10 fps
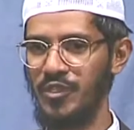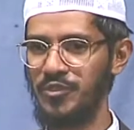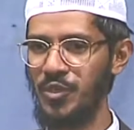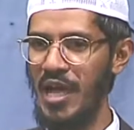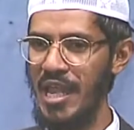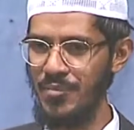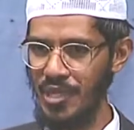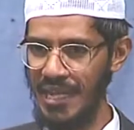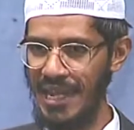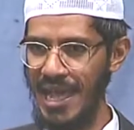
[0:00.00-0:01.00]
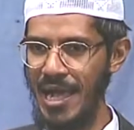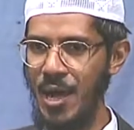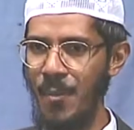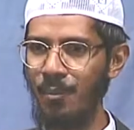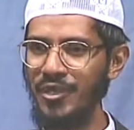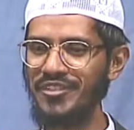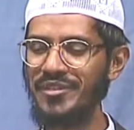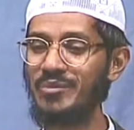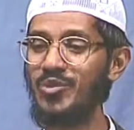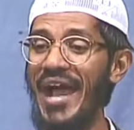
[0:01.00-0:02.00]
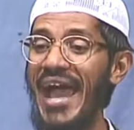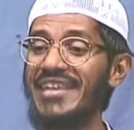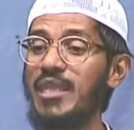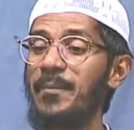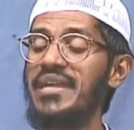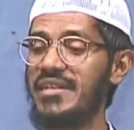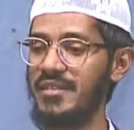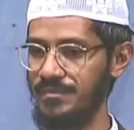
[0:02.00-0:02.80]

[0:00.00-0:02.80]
So Alhamdulillah, Muslims were at the peak.